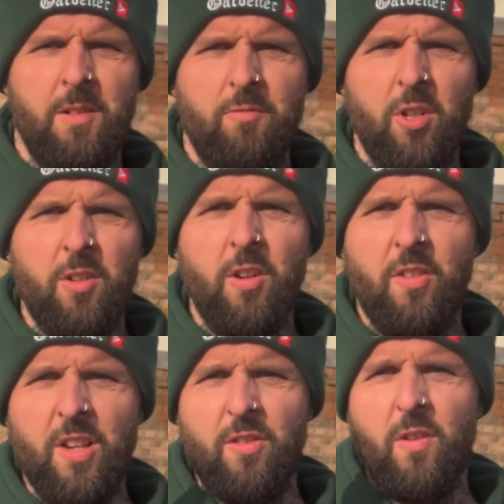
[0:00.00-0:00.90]
Right guys,
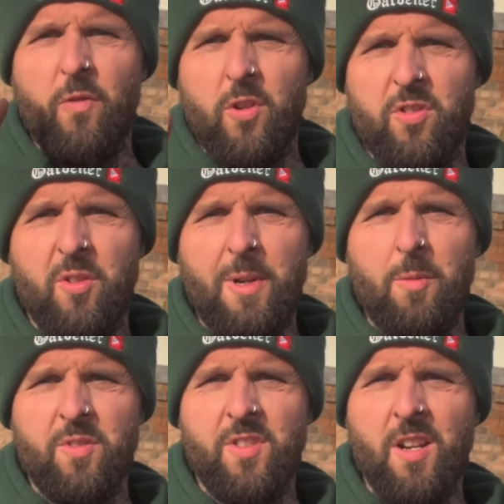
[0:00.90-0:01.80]
that's our first two
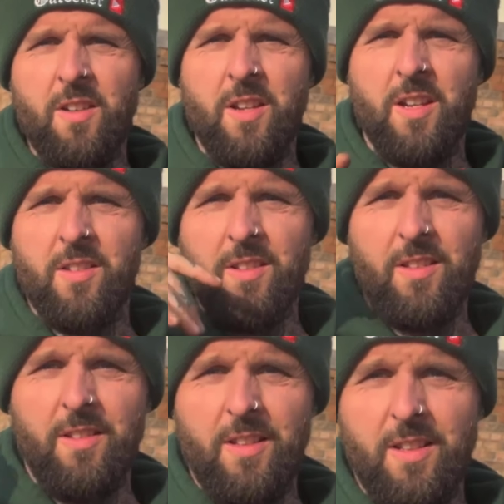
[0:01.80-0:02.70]
hours done.
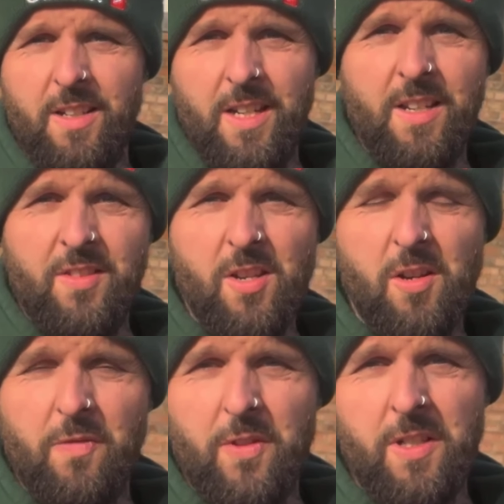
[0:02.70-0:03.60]
Here's the
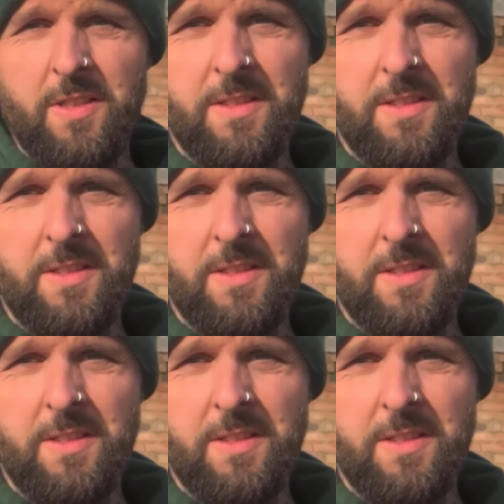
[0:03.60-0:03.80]
after.